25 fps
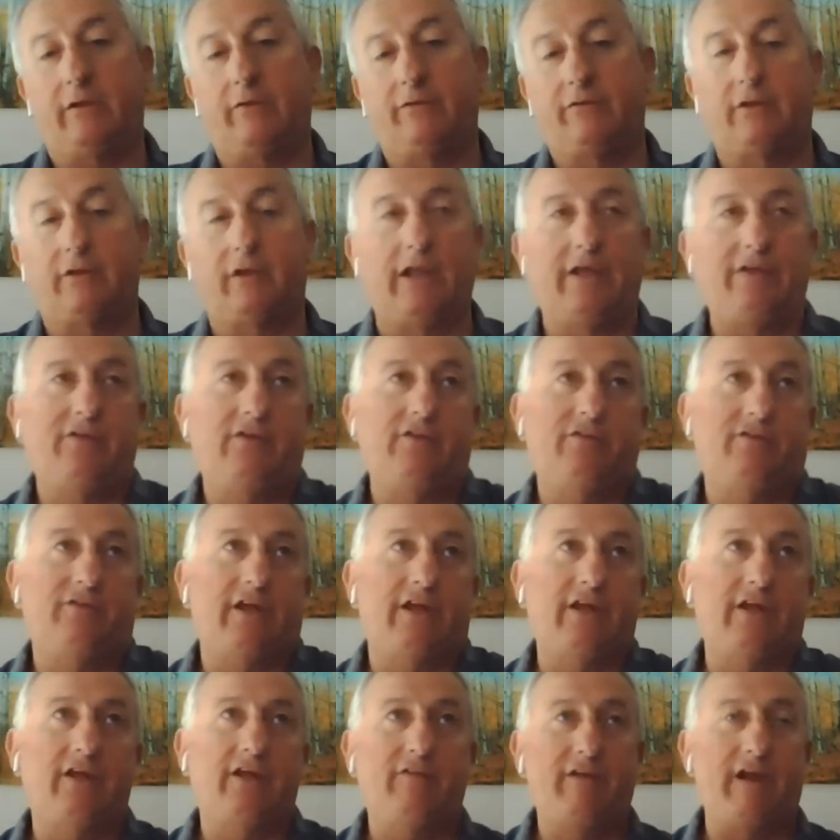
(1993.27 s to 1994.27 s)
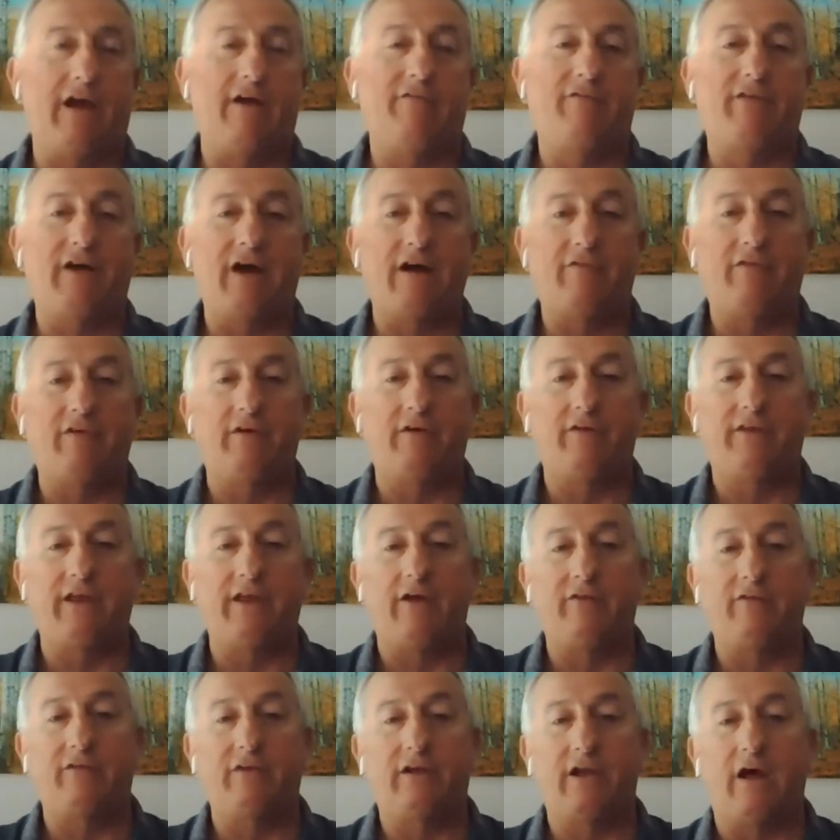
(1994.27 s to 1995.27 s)
So let's just say you've got
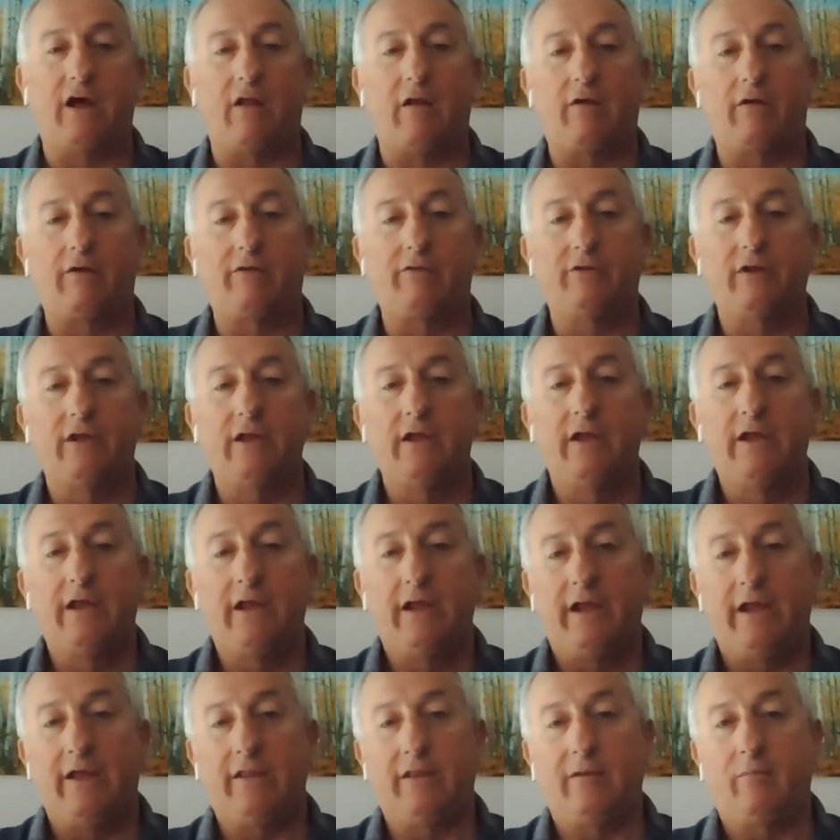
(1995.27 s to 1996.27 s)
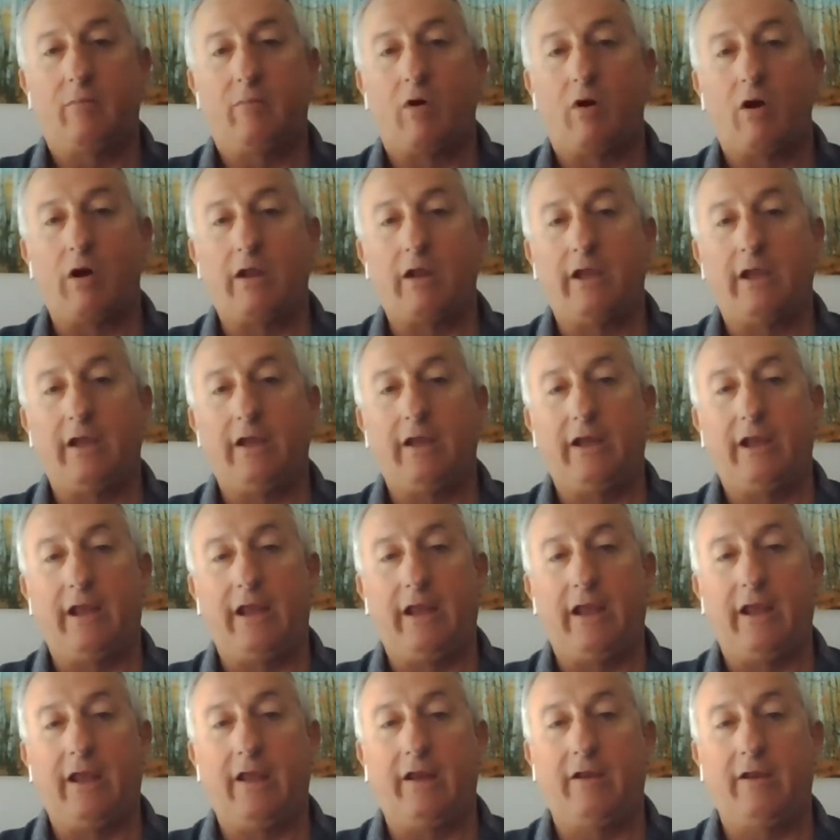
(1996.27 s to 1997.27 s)
$500,000 in the market
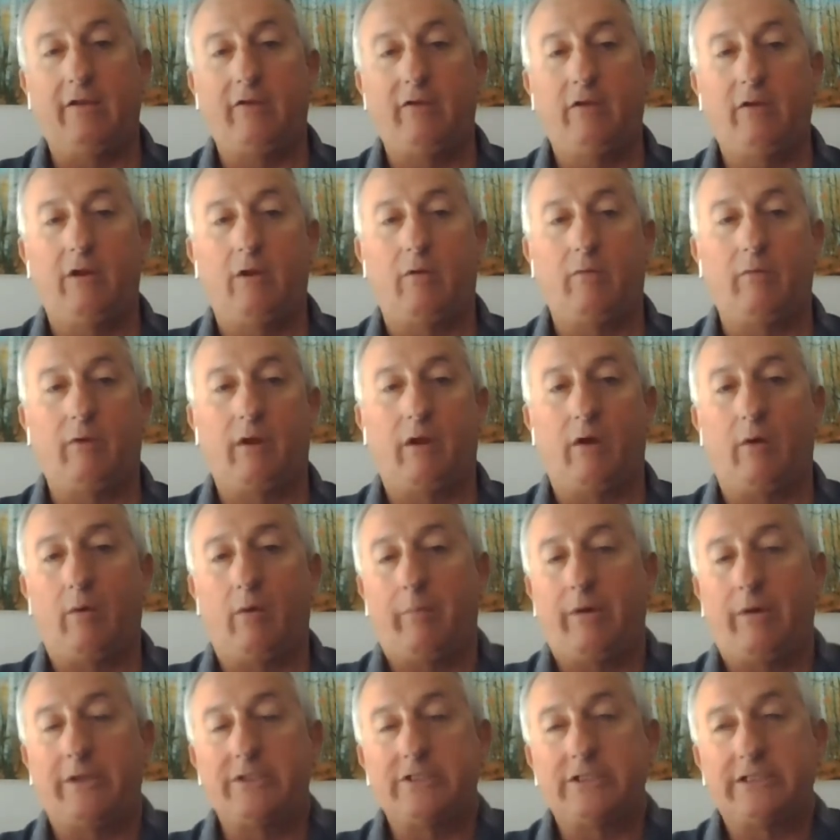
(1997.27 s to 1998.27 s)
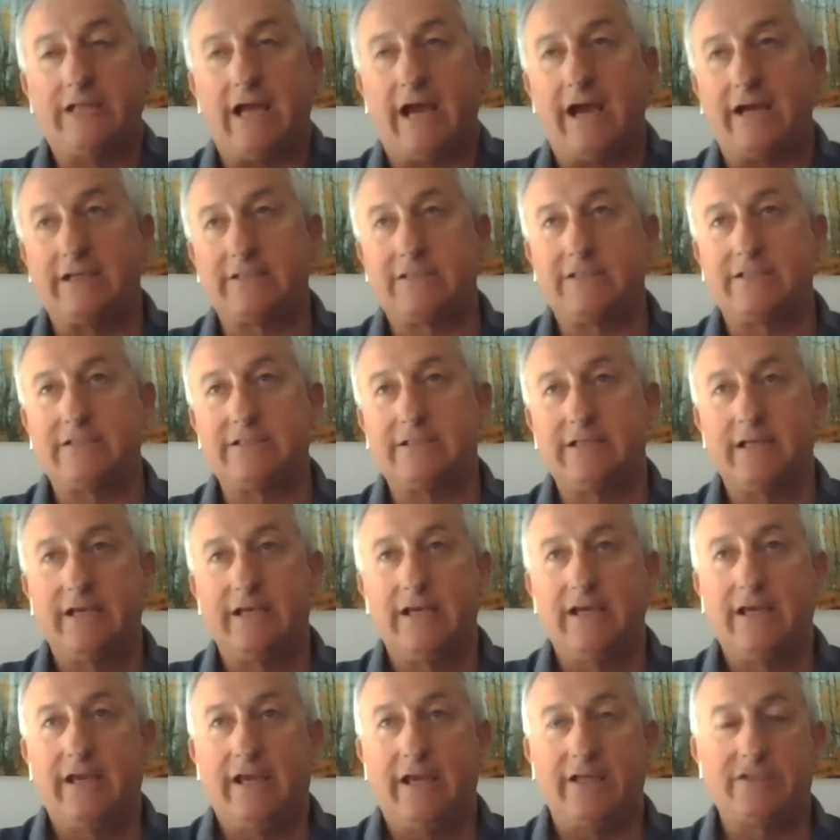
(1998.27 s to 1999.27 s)
and you don't owe a bunch of taxes.
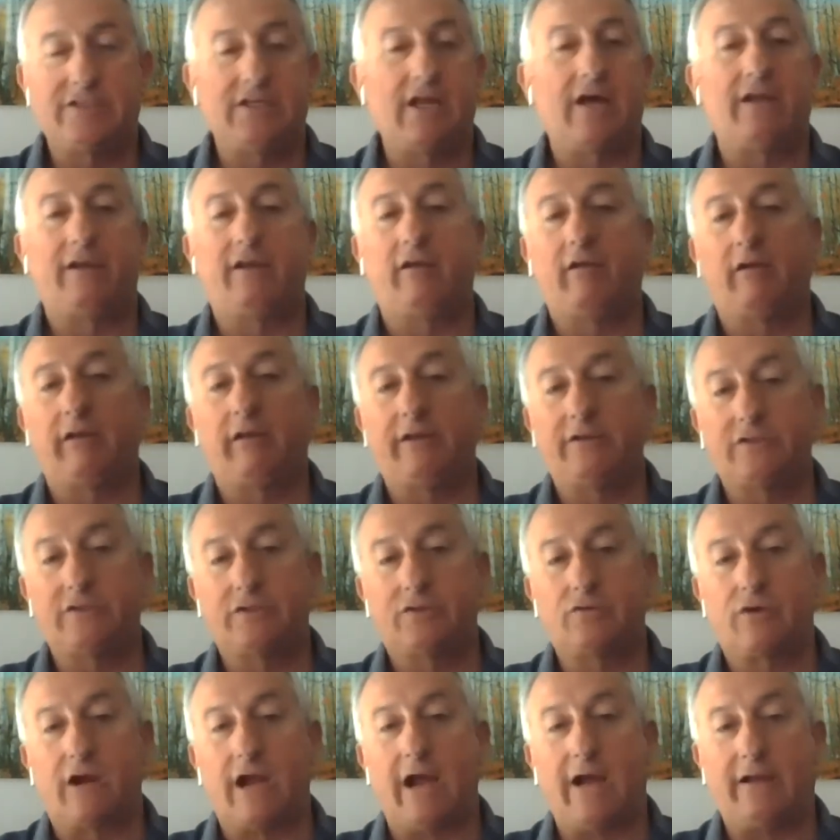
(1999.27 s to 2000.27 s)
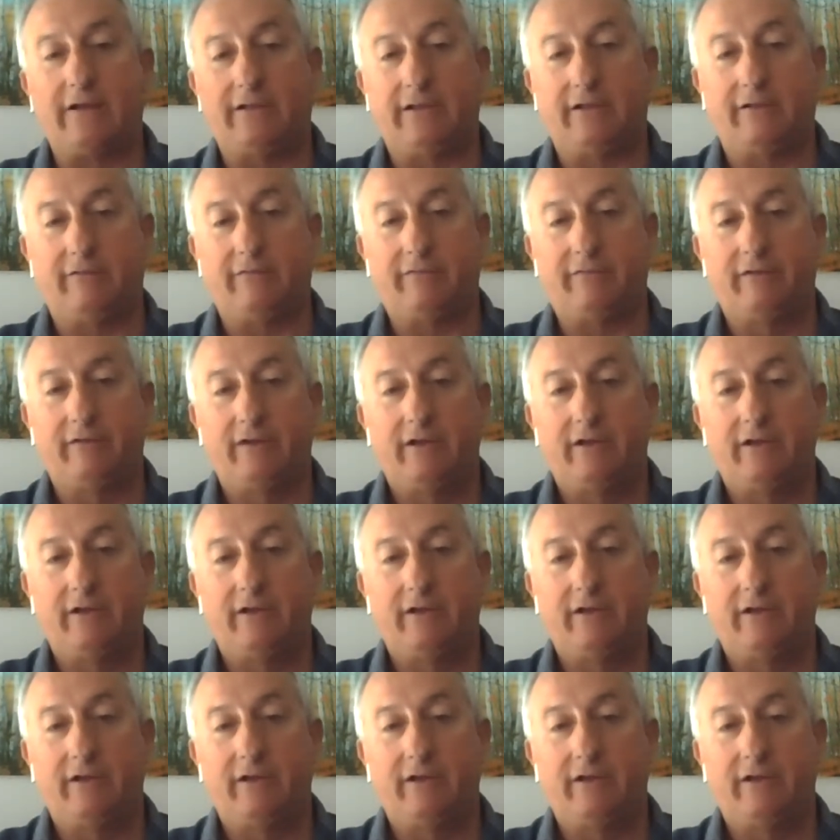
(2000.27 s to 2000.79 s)
It's not nearly as attractive.